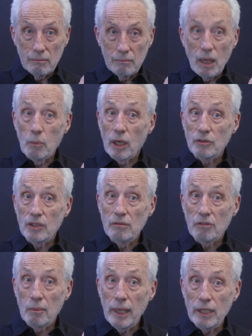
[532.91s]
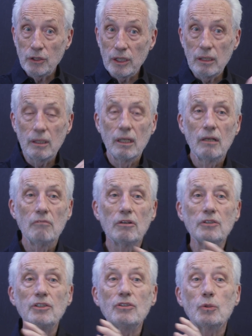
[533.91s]
memorized information,
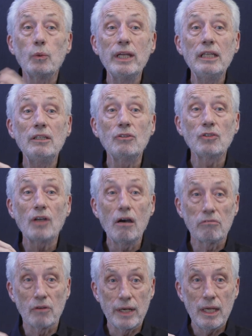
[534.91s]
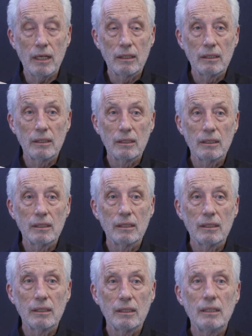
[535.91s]
versus rediscovery
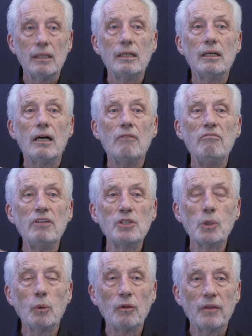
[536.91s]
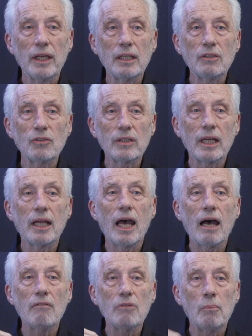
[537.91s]
of visual things that
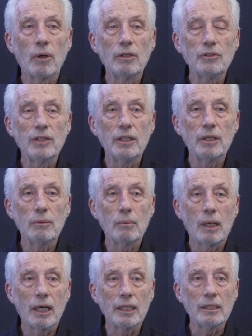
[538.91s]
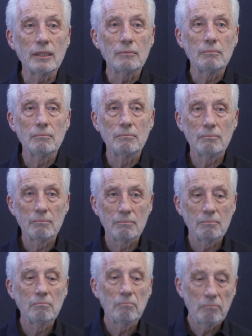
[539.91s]
have emerged in your mind.
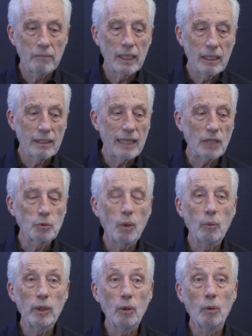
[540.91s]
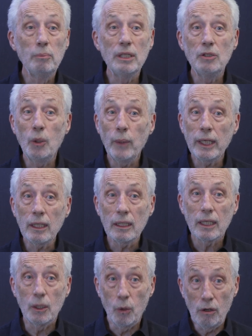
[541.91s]
That's what we will be doing
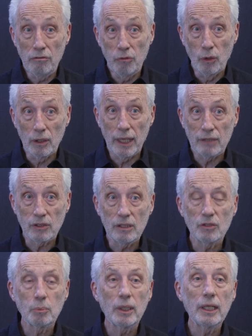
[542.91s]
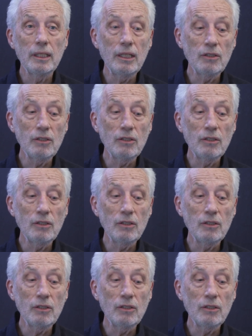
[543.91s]
in all 4 lessons, but in